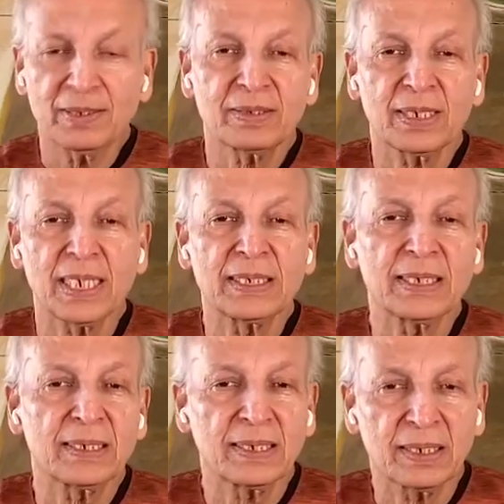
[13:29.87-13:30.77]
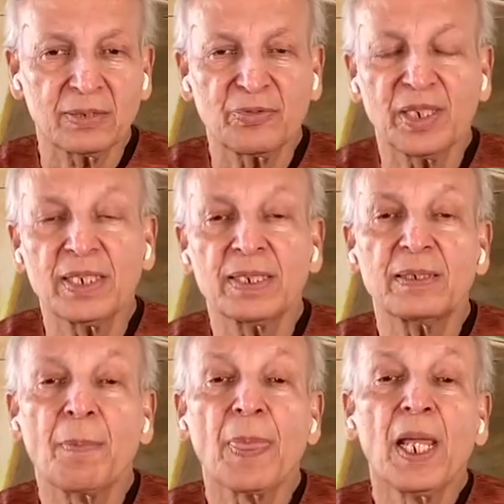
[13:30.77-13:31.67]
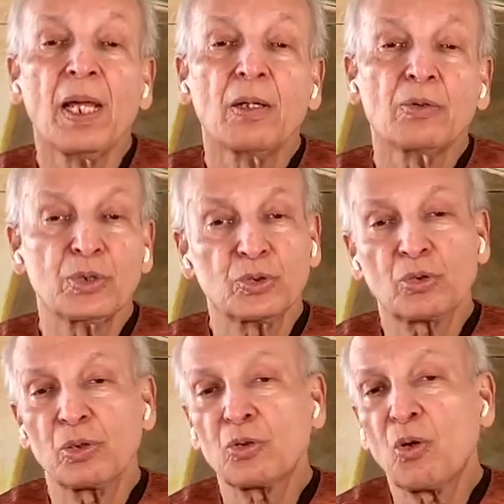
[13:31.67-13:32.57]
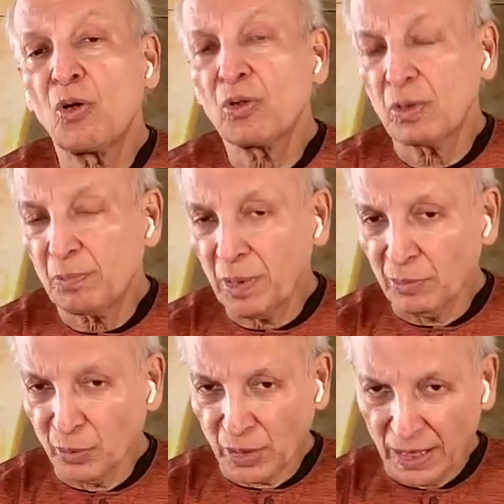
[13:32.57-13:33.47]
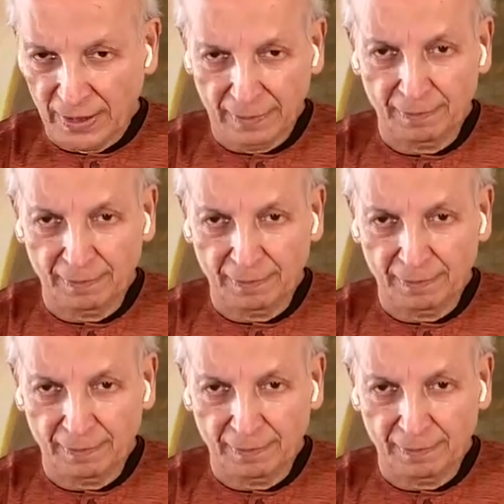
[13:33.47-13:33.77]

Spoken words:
So right-sided heart failure, which is called cor pulmonale.